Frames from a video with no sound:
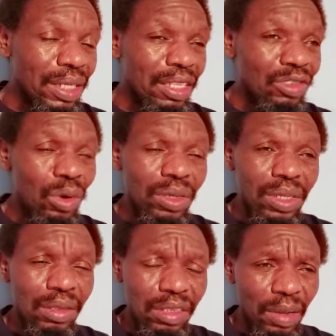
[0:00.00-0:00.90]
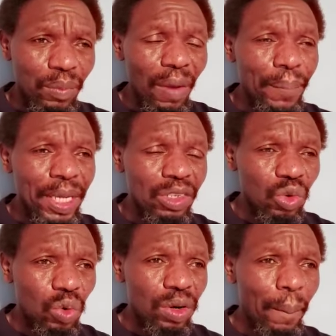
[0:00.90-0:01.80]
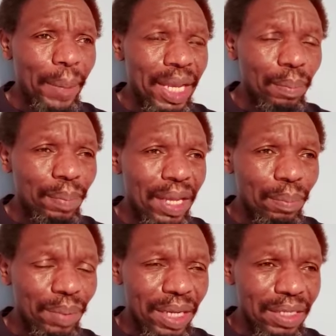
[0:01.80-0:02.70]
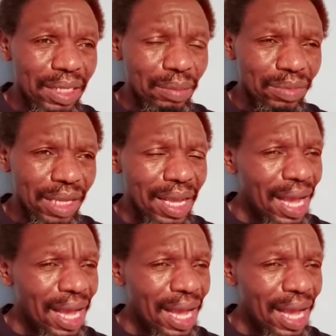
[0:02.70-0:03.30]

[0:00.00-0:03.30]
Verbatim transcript: It is not this team we are being told, big, big, big teams.